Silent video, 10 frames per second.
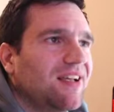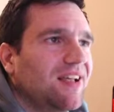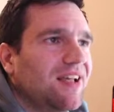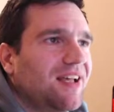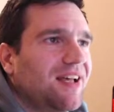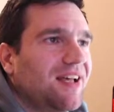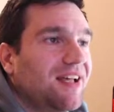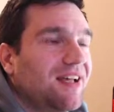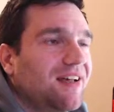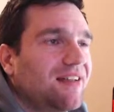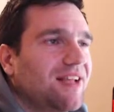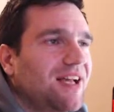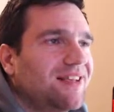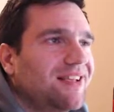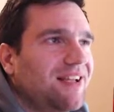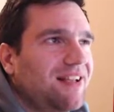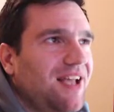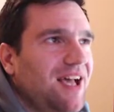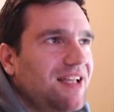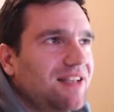Knight take
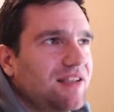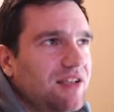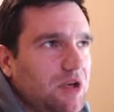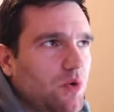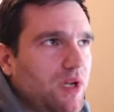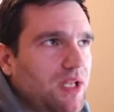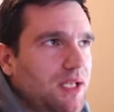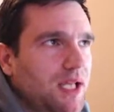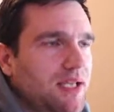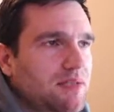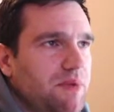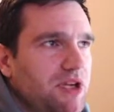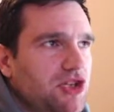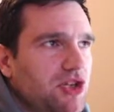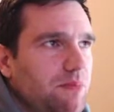knight, queen takes bishop,